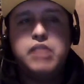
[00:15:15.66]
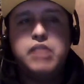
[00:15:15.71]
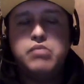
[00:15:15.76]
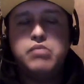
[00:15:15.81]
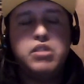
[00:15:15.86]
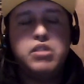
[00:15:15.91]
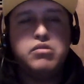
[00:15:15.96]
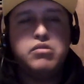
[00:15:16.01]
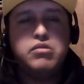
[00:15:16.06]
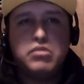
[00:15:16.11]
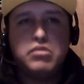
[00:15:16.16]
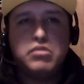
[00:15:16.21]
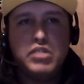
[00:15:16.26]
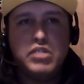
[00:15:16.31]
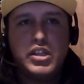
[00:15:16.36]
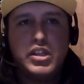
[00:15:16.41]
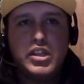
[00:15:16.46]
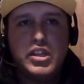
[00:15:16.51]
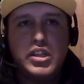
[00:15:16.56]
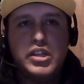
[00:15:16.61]
well.
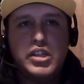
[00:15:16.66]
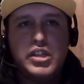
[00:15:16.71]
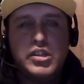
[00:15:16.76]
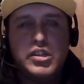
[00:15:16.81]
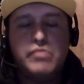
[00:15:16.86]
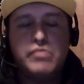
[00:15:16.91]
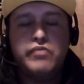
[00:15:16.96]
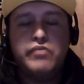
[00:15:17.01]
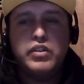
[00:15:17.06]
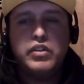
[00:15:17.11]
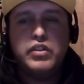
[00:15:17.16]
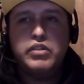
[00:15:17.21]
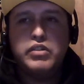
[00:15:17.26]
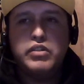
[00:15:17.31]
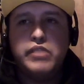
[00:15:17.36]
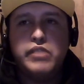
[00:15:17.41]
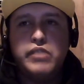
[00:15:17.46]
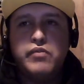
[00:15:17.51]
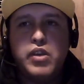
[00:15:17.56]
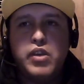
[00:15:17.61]
He
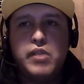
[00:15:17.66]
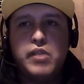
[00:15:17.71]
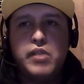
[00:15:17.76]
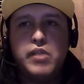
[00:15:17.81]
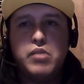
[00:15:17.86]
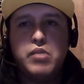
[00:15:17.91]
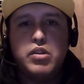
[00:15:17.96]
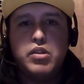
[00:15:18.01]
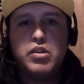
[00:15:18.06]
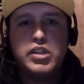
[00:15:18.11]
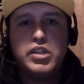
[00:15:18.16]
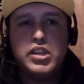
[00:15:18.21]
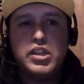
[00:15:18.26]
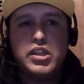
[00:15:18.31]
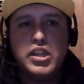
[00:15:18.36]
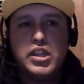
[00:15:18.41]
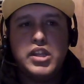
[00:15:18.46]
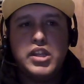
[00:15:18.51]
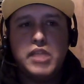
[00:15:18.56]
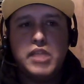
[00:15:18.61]
filled in very well
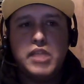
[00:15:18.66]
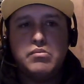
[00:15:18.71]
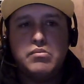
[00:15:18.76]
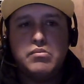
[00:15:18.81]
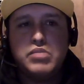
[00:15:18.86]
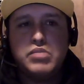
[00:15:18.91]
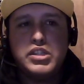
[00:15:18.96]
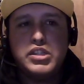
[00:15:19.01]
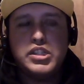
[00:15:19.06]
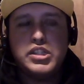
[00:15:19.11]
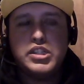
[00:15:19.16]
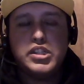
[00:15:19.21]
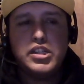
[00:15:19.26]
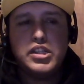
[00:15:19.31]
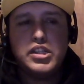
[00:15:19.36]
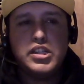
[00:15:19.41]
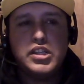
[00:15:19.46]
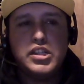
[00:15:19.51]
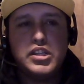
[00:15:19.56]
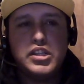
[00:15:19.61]
in that
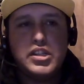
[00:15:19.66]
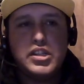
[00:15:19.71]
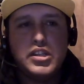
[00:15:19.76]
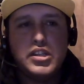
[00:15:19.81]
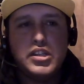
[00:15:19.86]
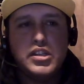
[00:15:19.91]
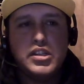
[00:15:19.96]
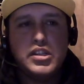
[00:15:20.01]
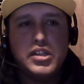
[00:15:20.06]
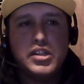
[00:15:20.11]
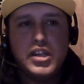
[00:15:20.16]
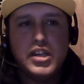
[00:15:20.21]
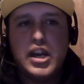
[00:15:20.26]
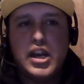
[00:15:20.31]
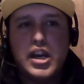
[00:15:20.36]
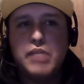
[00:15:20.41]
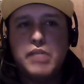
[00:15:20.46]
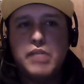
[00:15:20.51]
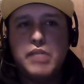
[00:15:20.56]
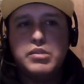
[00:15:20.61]
position, and
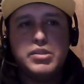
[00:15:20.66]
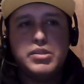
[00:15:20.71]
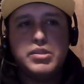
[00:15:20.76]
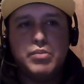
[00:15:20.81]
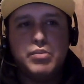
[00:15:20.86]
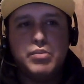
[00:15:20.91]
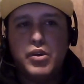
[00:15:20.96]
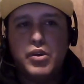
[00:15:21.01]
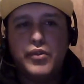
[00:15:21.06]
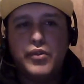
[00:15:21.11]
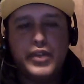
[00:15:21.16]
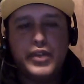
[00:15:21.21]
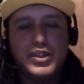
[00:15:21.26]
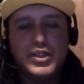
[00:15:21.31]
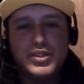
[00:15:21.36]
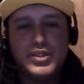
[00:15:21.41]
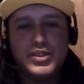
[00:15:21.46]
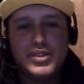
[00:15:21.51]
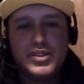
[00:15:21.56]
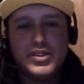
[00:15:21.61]
it's a
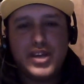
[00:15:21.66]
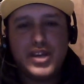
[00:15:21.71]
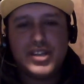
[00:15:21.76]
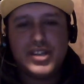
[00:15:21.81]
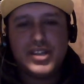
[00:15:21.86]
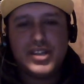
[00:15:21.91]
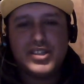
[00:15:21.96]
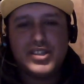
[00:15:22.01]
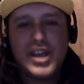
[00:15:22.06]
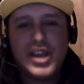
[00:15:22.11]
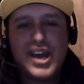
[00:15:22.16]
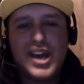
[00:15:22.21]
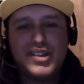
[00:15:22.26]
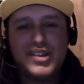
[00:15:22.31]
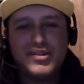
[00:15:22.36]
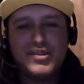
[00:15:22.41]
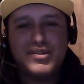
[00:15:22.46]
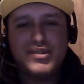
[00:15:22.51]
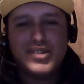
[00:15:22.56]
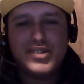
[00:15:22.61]
perfect
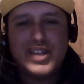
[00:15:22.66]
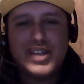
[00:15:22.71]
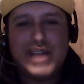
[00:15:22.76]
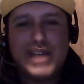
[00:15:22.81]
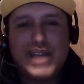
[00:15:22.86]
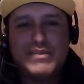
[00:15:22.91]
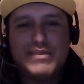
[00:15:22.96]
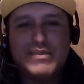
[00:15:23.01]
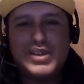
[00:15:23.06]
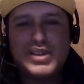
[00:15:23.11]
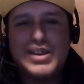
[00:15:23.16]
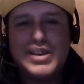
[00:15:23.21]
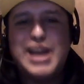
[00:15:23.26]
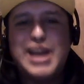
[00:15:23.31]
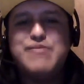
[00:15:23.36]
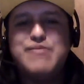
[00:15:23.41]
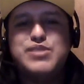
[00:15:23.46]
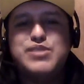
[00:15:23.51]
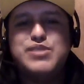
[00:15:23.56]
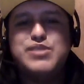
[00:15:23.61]
start on your debut
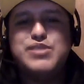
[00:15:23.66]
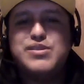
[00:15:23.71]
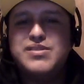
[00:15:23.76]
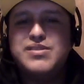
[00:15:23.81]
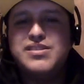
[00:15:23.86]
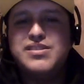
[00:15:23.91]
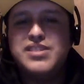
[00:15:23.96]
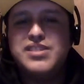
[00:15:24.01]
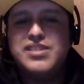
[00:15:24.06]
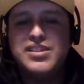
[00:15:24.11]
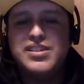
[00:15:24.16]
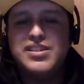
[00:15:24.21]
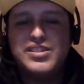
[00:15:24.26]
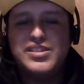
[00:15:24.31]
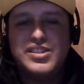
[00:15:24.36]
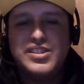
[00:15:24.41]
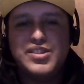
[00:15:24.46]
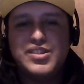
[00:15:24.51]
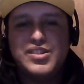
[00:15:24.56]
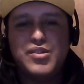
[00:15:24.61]
game to
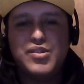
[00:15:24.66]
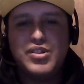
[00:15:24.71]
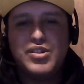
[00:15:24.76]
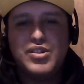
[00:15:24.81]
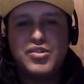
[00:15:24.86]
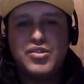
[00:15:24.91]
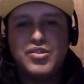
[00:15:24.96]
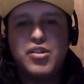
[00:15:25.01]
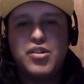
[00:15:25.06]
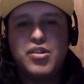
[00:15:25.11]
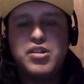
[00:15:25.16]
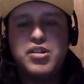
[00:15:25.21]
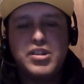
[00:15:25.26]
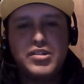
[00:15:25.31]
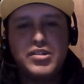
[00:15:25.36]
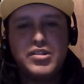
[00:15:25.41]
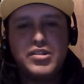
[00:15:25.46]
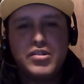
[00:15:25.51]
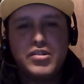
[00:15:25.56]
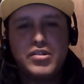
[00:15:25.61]
score a
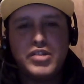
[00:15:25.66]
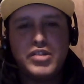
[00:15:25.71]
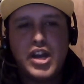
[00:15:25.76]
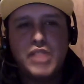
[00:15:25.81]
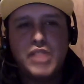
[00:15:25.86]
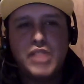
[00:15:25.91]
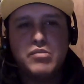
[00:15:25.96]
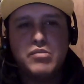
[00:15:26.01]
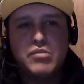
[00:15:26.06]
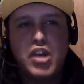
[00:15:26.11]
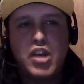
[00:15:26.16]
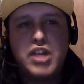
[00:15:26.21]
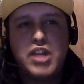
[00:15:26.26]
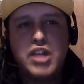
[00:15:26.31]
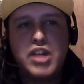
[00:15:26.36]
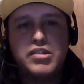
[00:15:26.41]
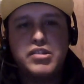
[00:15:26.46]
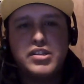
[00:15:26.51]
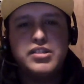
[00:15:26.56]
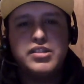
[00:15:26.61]
try on your home
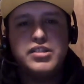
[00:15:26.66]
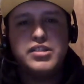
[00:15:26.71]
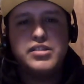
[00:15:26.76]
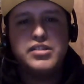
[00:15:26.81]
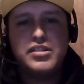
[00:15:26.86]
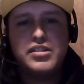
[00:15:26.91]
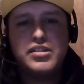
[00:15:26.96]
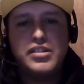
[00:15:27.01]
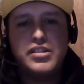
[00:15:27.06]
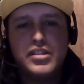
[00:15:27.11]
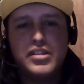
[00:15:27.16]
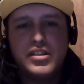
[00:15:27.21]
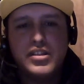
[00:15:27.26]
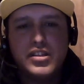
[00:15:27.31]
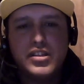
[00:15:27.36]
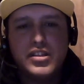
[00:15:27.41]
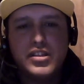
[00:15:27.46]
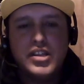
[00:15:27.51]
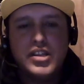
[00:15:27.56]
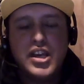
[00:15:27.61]
ground. And
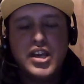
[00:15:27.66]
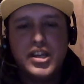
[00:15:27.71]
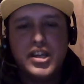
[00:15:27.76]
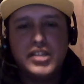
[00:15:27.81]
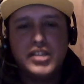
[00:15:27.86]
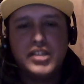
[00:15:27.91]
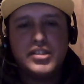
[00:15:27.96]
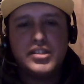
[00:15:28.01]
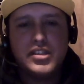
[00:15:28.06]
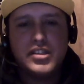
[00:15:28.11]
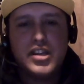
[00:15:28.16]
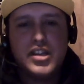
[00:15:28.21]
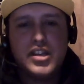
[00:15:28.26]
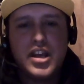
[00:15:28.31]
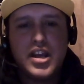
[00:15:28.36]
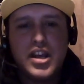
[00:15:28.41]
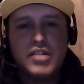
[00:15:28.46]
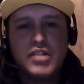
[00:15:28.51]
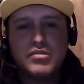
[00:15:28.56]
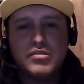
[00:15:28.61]
yeah,
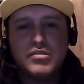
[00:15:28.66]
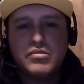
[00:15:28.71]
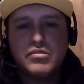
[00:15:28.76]
no,